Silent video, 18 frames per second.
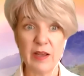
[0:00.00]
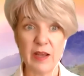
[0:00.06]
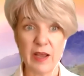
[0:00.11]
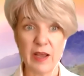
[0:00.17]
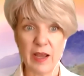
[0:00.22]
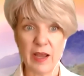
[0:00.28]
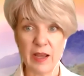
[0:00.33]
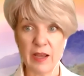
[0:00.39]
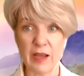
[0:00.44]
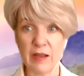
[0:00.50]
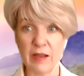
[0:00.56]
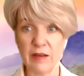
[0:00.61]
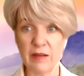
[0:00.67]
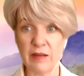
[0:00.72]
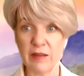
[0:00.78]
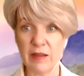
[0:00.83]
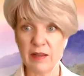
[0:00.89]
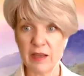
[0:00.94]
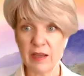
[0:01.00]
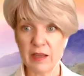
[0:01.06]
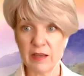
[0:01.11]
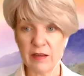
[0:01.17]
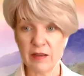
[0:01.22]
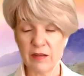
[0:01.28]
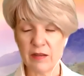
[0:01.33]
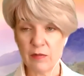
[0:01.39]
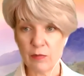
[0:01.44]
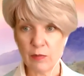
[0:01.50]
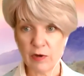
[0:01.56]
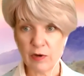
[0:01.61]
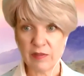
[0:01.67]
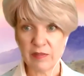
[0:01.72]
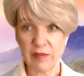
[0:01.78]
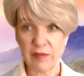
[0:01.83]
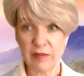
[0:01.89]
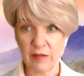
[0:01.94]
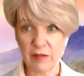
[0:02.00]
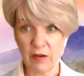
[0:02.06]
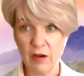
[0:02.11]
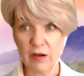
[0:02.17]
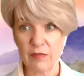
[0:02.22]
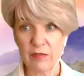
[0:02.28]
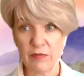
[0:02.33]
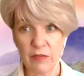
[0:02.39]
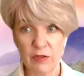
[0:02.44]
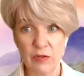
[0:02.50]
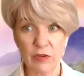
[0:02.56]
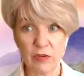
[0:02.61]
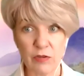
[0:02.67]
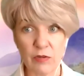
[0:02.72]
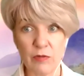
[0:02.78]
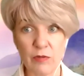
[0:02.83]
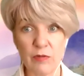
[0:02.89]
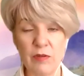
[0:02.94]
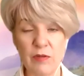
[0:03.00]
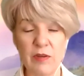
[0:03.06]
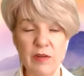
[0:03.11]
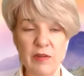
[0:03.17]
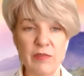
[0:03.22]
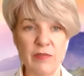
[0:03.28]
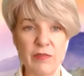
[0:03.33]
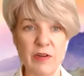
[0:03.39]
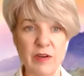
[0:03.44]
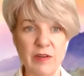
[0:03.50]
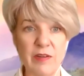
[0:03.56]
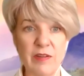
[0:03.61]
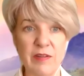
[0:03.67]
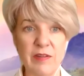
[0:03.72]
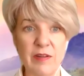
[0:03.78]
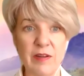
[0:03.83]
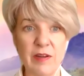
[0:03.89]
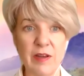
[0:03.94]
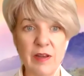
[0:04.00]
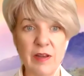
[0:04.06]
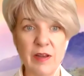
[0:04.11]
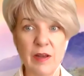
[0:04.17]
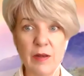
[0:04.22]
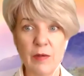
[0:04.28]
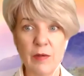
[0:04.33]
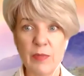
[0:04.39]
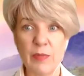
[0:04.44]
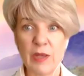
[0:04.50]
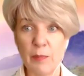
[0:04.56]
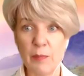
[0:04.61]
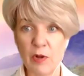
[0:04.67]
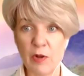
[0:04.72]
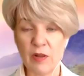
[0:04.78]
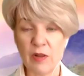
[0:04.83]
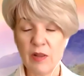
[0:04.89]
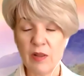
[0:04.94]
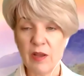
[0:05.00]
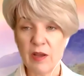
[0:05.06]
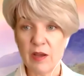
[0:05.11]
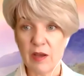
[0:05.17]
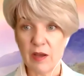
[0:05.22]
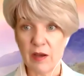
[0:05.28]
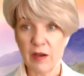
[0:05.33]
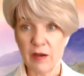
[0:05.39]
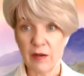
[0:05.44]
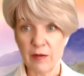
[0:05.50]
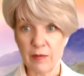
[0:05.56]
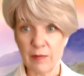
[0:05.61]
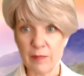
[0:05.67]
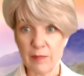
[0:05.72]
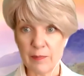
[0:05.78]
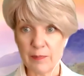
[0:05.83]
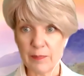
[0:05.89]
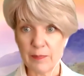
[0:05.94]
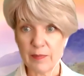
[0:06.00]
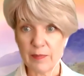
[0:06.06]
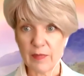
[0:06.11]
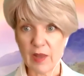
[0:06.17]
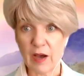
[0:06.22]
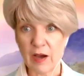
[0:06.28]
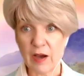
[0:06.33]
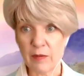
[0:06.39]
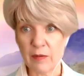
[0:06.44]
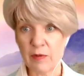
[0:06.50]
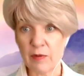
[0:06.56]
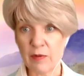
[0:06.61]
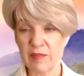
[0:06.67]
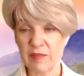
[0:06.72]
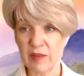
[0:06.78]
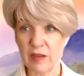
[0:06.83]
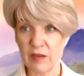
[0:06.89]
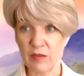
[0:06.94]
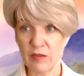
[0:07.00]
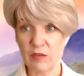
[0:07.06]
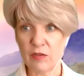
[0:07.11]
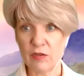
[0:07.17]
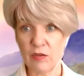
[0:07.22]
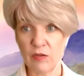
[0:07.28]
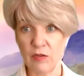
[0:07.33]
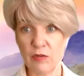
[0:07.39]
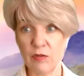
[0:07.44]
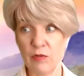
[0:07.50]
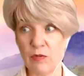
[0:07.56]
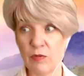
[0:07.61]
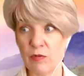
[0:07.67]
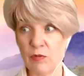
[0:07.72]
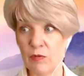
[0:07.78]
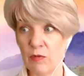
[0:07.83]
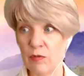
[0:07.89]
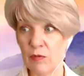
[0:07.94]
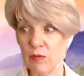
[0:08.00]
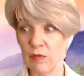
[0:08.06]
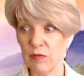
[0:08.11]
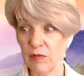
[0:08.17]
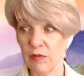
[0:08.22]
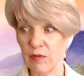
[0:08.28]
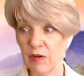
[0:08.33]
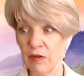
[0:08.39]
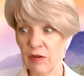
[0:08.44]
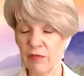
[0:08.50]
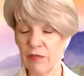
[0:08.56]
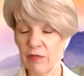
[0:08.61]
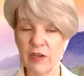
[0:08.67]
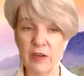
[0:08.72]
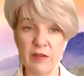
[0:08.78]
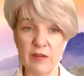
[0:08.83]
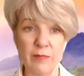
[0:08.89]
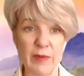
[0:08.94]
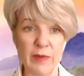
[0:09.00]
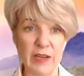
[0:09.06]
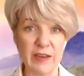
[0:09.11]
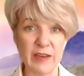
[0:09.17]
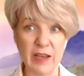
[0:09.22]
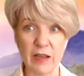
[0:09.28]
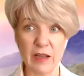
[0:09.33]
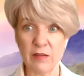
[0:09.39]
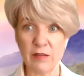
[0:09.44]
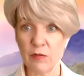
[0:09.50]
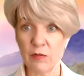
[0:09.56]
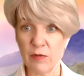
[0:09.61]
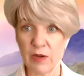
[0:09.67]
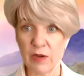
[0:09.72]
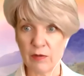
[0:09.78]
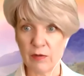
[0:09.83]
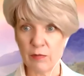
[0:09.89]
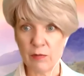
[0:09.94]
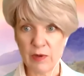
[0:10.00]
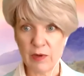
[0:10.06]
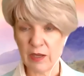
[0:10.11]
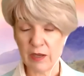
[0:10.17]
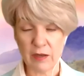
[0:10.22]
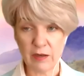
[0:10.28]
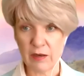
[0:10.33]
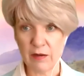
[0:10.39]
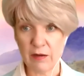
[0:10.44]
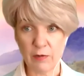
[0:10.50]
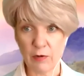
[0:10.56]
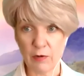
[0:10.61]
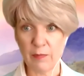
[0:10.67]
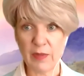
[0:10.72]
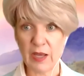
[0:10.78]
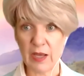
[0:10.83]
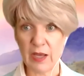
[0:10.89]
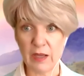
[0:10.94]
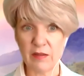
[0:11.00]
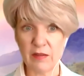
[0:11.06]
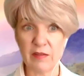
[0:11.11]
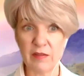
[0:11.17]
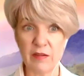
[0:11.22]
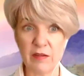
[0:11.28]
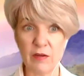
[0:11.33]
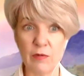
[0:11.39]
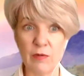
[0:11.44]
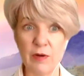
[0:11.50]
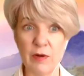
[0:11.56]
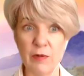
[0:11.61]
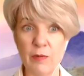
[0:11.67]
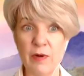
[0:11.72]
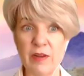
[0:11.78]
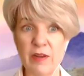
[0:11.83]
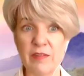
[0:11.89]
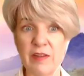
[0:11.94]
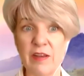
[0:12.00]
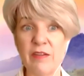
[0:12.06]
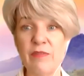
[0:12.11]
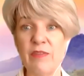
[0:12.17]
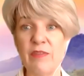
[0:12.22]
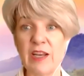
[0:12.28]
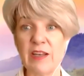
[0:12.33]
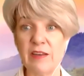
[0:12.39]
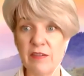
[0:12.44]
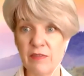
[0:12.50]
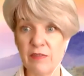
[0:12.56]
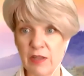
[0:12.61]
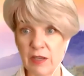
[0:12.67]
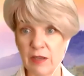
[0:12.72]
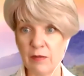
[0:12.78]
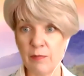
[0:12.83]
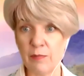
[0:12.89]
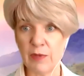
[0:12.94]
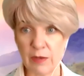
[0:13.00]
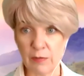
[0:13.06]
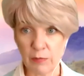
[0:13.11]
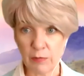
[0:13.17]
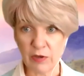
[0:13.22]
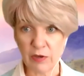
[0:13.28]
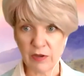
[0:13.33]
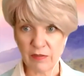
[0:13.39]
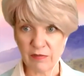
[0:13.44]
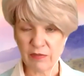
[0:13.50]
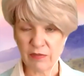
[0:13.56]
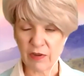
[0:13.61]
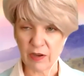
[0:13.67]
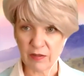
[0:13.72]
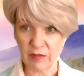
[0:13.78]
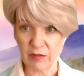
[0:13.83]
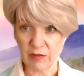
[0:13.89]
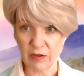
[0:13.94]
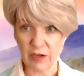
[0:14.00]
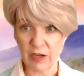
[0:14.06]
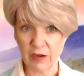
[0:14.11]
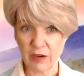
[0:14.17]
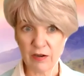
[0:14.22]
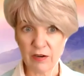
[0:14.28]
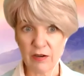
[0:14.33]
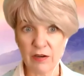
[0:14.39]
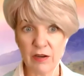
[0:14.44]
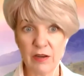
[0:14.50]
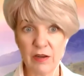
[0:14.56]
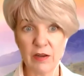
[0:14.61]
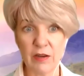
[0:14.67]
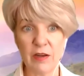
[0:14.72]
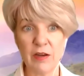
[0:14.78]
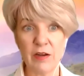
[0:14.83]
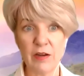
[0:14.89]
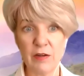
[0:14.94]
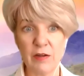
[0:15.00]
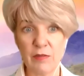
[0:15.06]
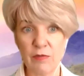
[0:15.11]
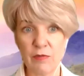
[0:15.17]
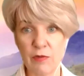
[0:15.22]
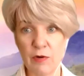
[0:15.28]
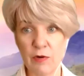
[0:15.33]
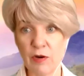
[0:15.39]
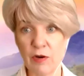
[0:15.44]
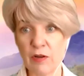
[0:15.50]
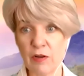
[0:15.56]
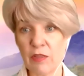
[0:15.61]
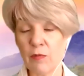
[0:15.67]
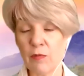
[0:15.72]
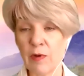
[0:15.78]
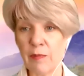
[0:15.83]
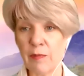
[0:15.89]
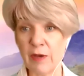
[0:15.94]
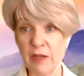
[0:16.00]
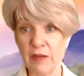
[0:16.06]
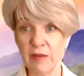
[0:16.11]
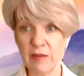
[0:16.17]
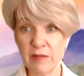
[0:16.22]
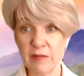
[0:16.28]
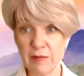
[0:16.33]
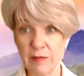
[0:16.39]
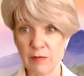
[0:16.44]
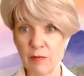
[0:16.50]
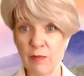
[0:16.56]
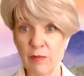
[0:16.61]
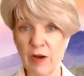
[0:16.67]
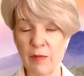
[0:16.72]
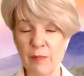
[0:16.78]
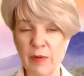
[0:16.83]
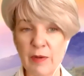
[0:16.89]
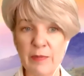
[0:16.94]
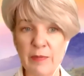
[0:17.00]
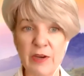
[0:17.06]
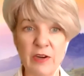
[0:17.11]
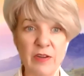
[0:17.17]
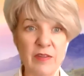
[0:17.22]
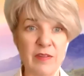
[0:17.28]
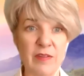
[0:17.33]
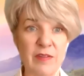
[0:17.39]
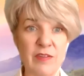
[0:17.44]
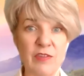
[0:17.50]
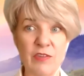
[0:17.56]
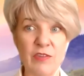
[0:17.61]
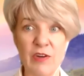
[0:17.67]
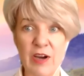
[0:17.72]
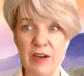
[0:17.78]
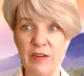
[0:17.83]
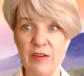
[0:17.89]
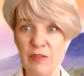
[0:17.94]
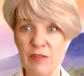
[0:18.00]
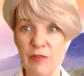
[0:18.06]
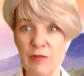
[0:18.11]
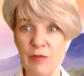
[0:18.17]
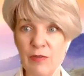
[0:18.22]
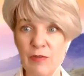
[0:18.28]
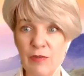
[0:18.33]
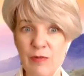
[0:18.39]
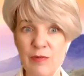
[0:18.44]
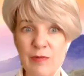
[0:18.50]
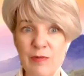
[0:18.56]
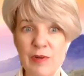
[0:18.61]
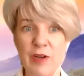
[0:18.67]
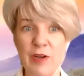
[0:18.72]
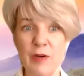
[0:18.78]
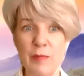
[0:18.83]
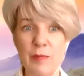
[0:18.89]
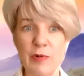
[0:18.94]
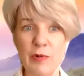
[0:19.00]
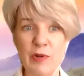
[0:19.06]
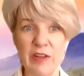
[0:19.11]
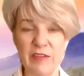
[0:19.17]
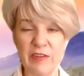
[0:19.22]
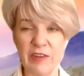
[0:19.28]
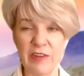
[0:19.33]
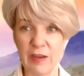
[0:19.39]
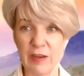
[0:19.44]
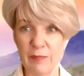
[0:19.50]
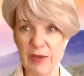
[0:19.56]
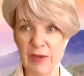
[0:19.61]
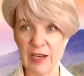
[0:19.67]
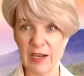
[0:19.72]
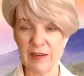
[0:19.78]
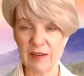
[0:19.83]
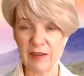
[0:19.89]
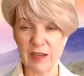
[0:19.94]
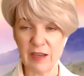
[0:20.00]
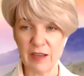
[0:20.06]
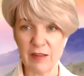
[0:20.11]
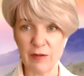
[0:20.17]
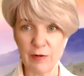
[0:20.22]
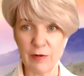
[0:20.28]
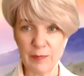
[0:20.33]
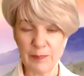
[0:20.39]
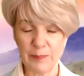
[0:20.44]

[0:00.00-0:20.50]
and the kids were sent off to different people. Um, I was sent to a friend of my dad's who I, we had never met. So it was effectively being put in foster care mm-hmm. for three months while my parents tried to pull everything back together.